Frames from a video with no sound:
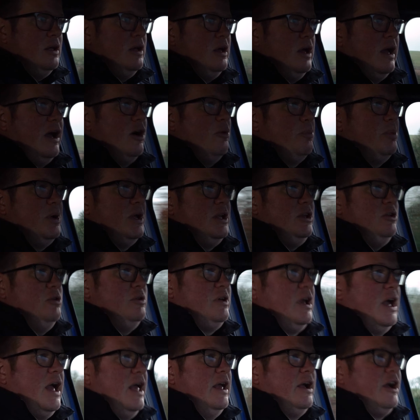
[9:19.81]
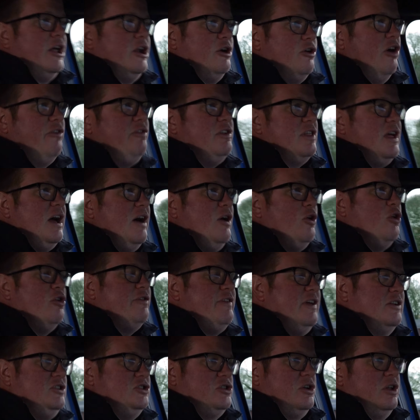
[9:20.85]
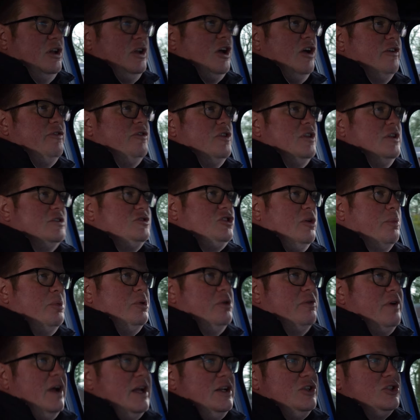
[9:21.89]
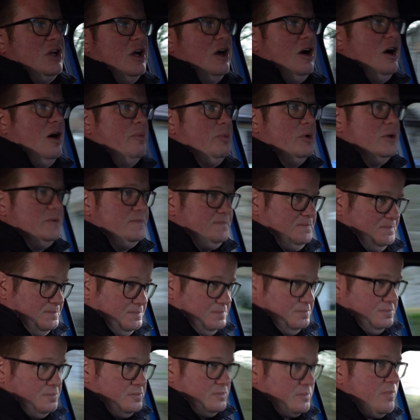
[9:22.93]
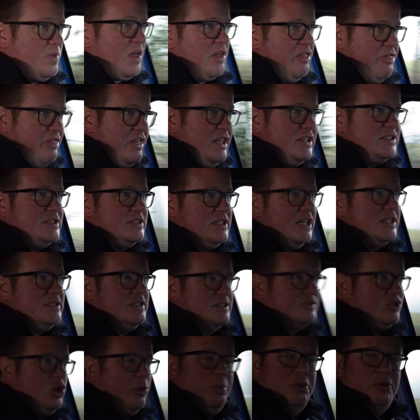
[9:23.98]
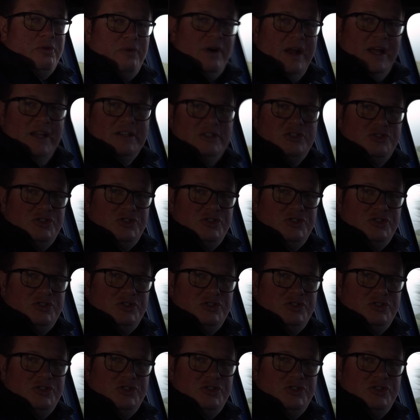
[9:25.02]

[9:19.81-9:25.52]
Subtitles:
Alpine UK are going to offer that, or if they're just going to go for the top of the range car, but this is a top of the range